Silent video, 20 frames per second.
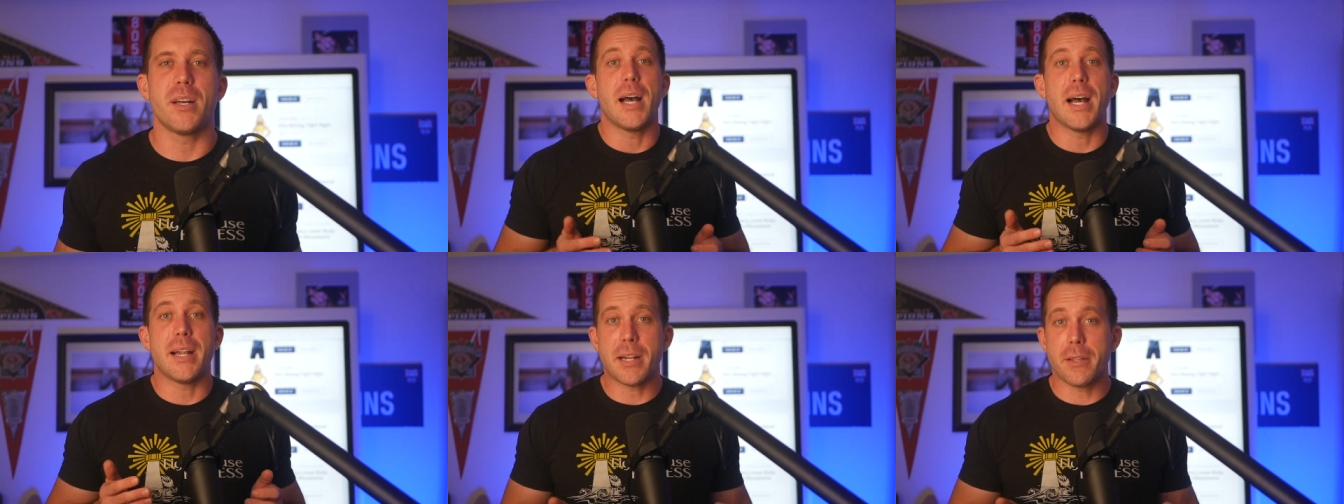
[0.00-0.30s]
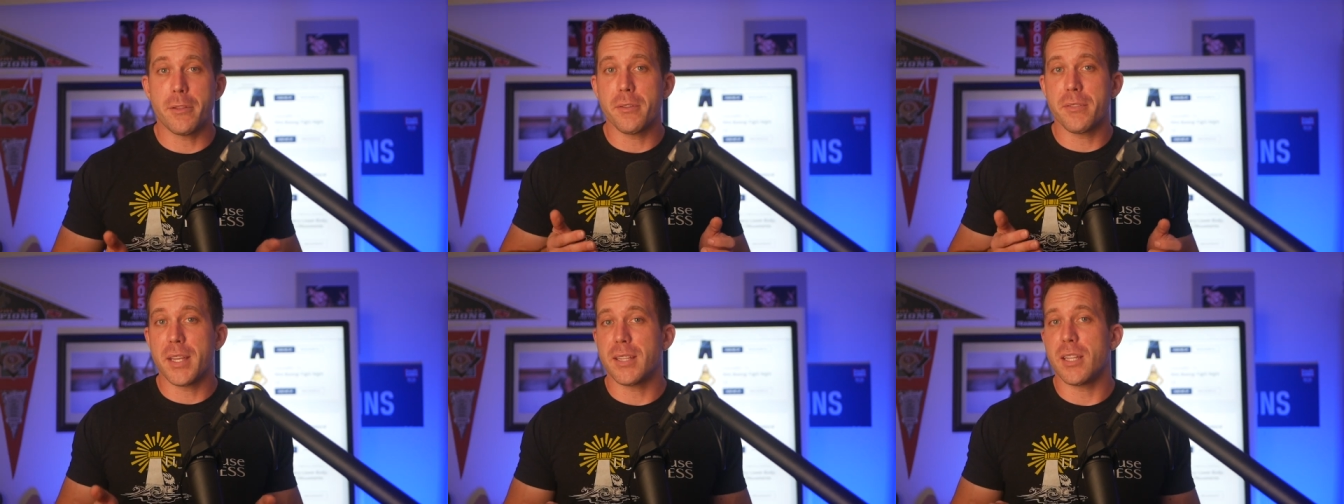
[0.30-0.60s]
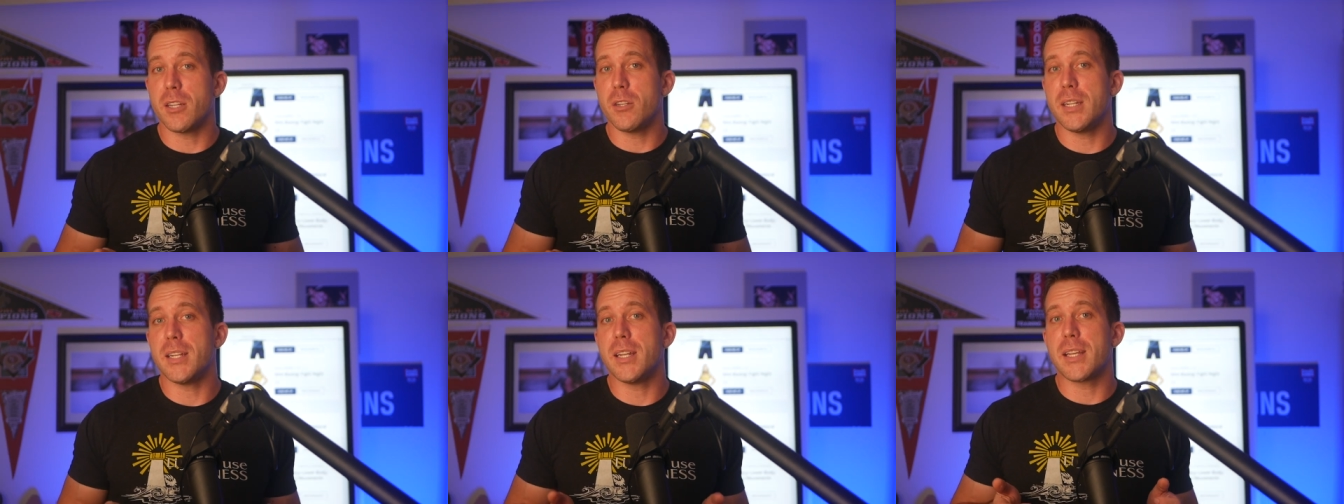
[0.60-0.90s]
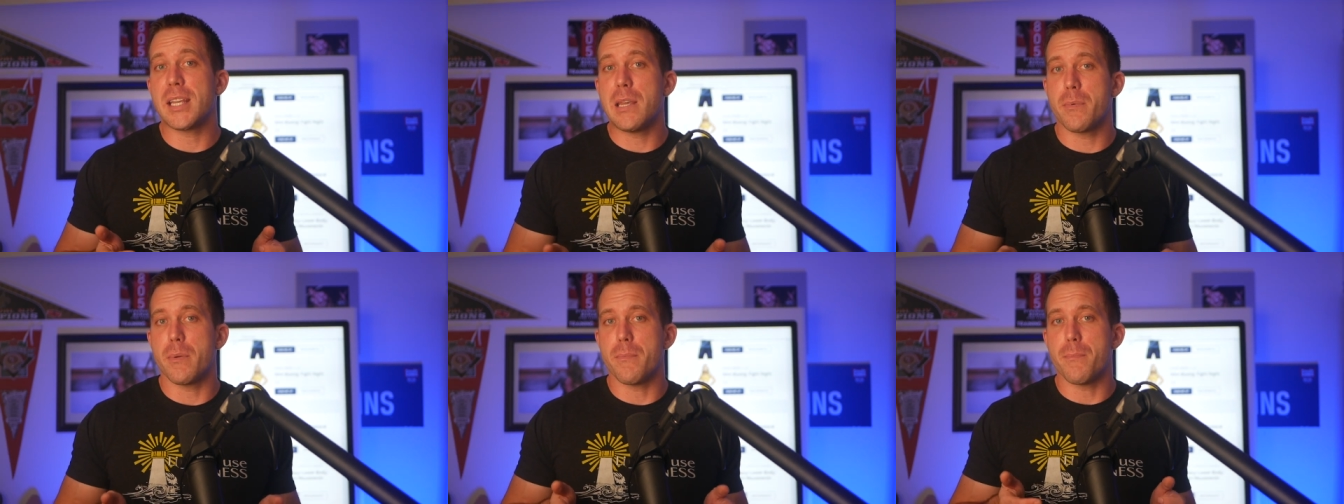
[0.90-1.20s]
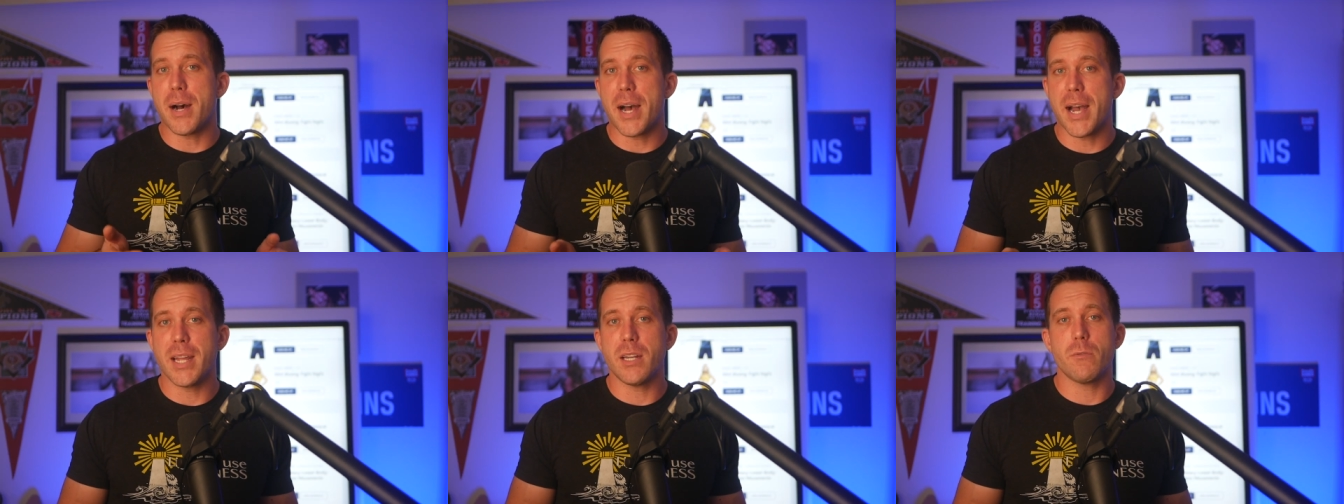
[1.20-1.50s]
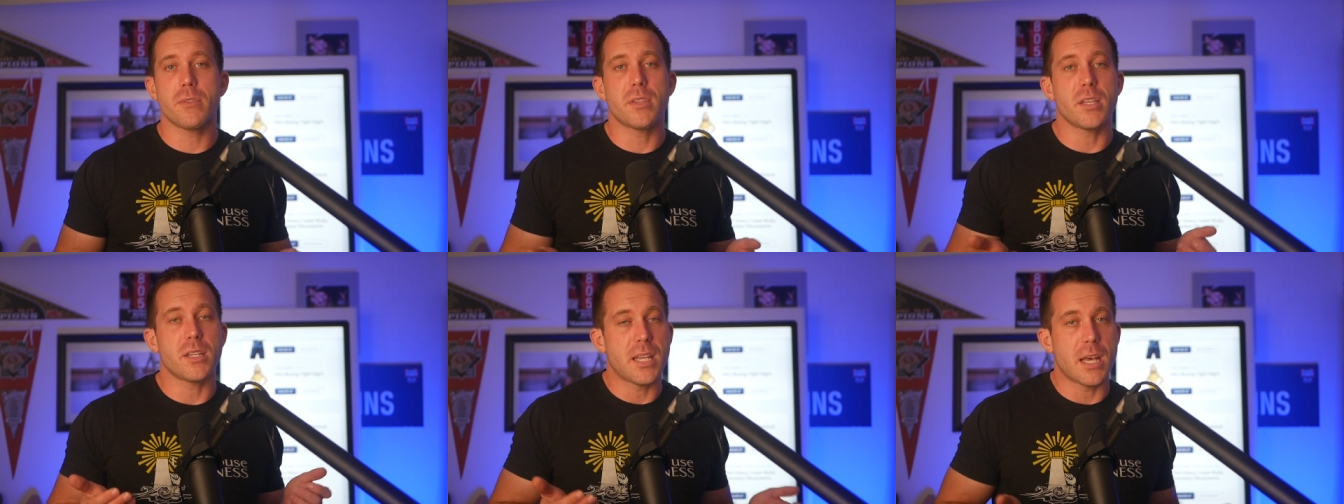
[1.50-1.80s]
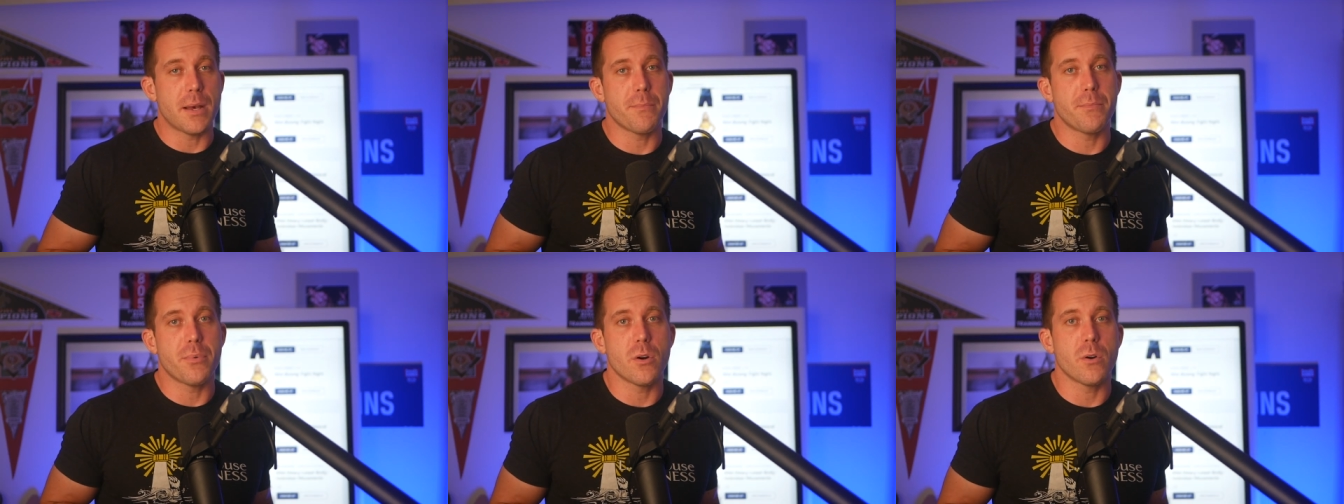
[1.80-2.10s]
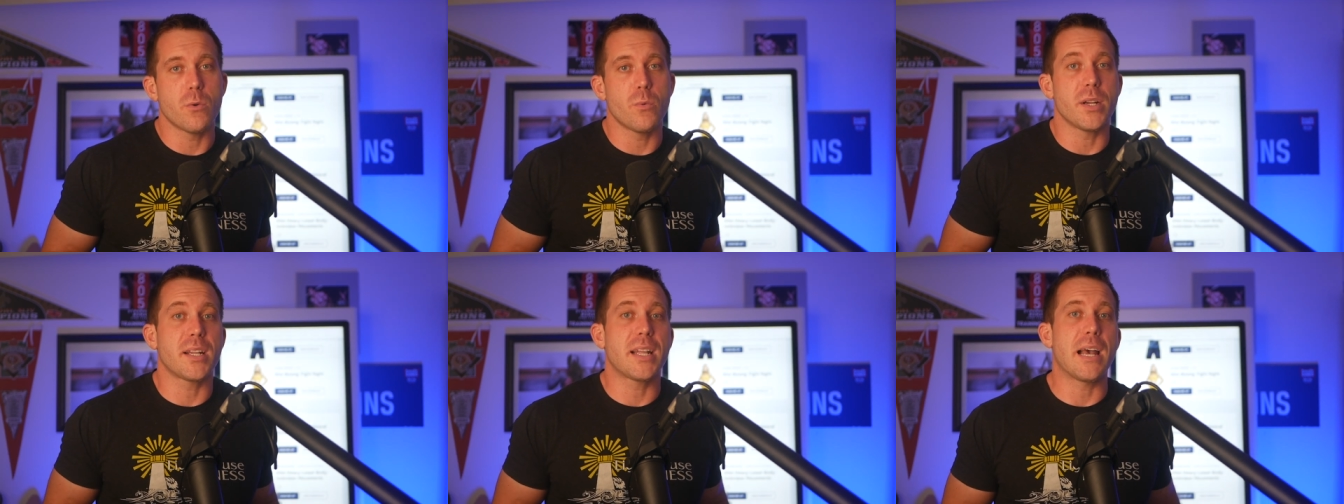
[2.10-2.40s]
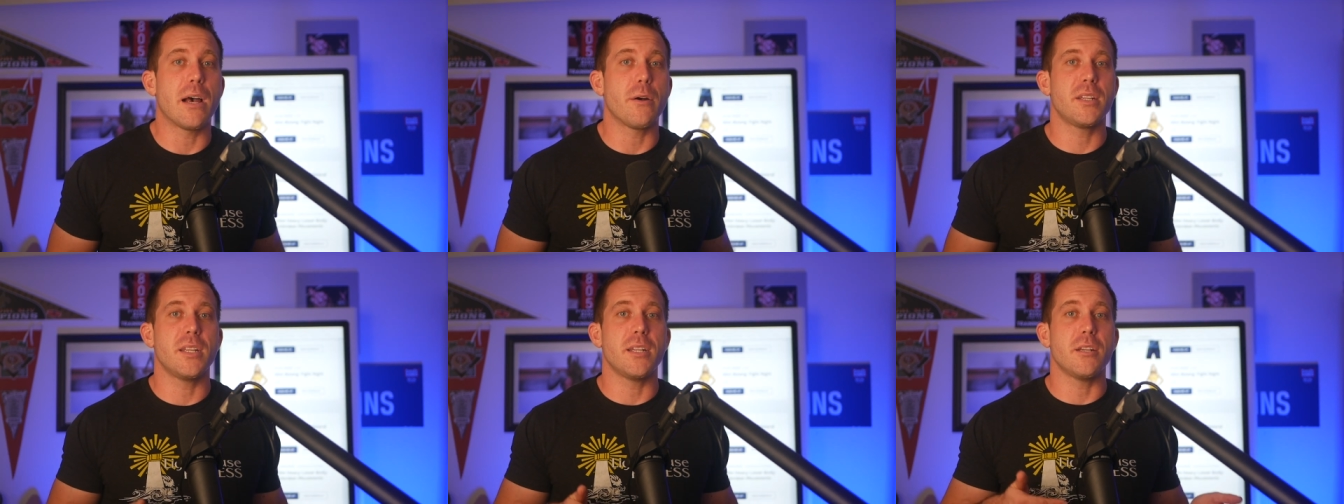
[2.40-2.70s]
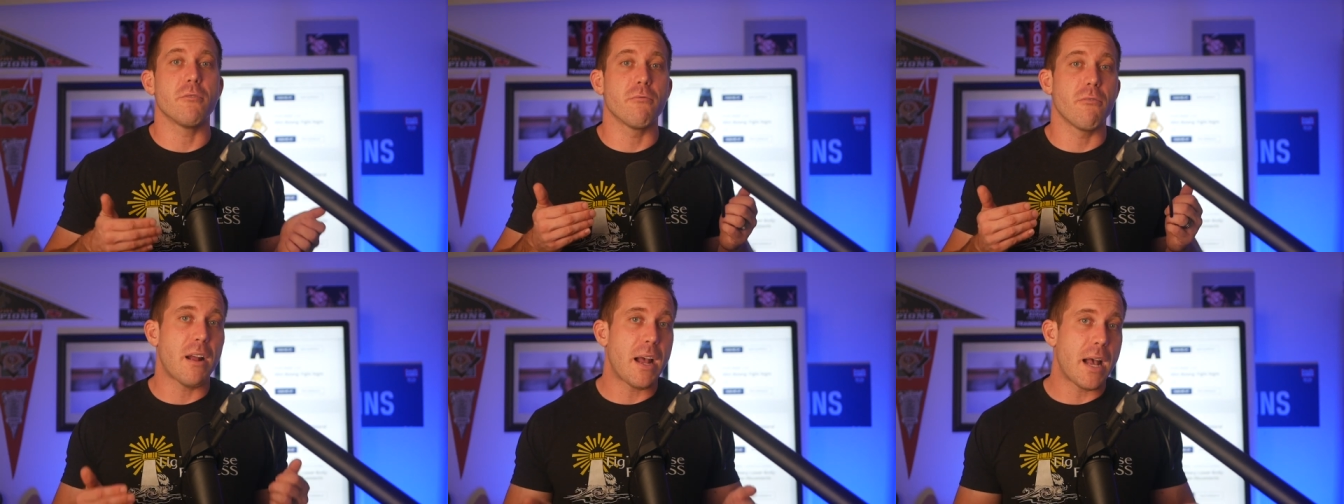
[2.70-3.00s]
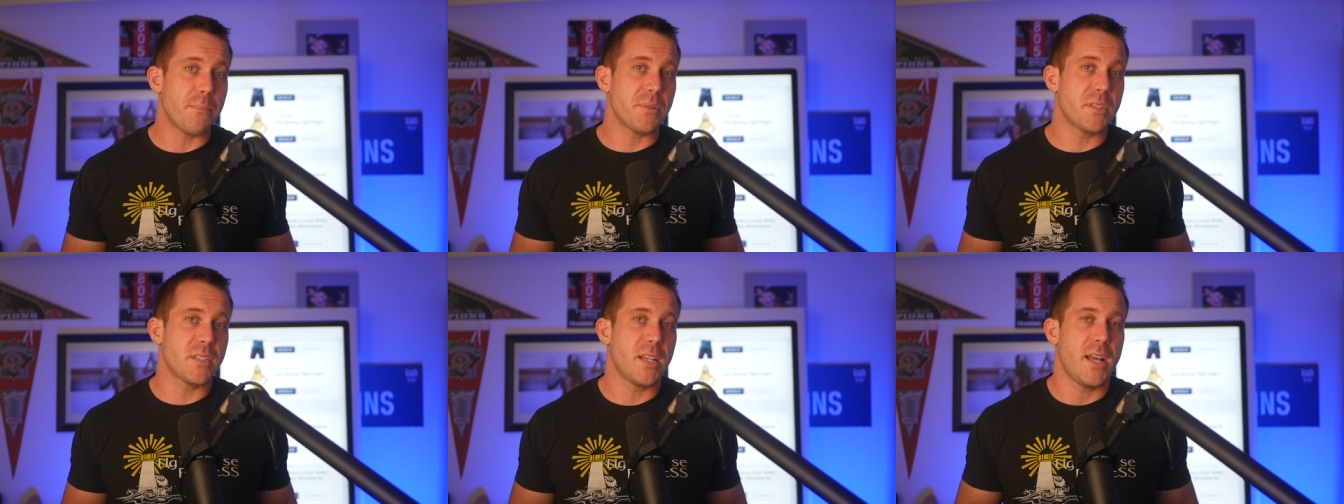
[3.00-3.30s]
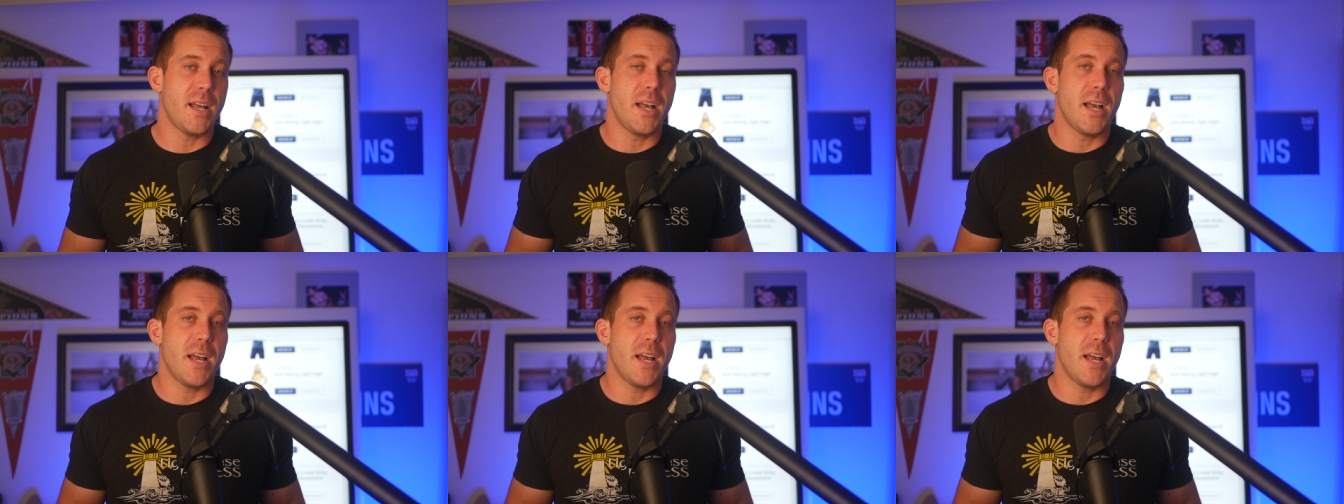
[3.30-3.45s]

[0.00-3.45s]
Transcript: Another thing that you need to keep in mind with the tempo when counting reps,